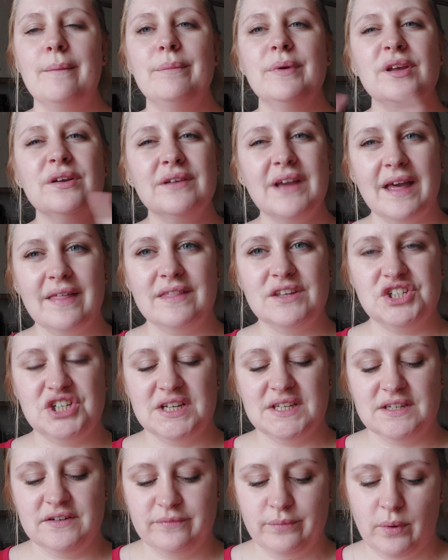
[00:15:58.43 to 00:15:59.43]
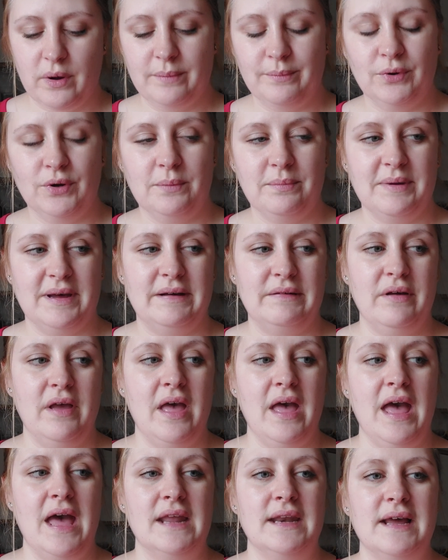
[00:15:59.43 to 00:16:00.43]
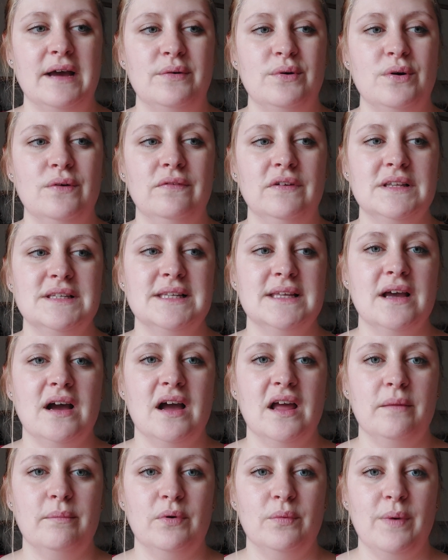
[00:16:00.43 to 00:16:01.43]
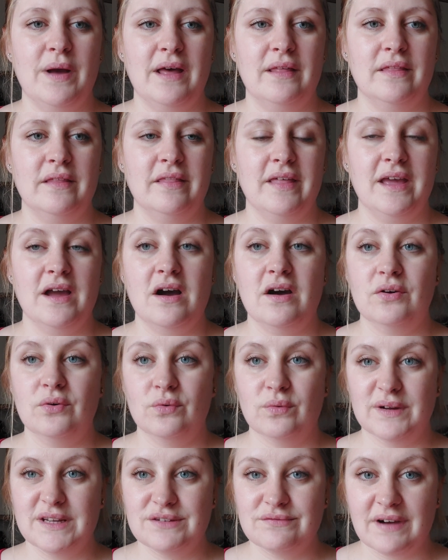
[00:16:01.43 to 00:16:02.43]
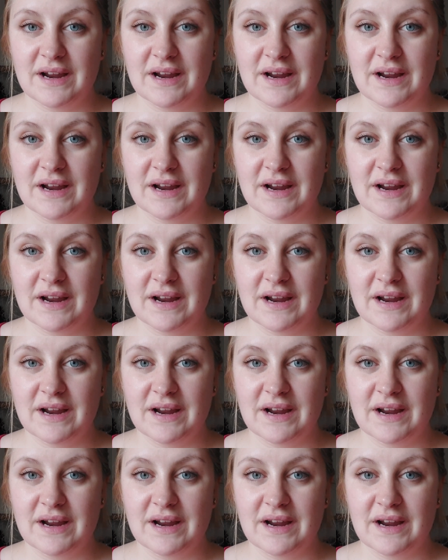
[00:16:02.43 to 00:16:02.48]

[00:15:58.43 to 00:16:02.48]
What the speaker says: but you get the gist of what I'm on about. Now, obviously, I am aware that they aren't always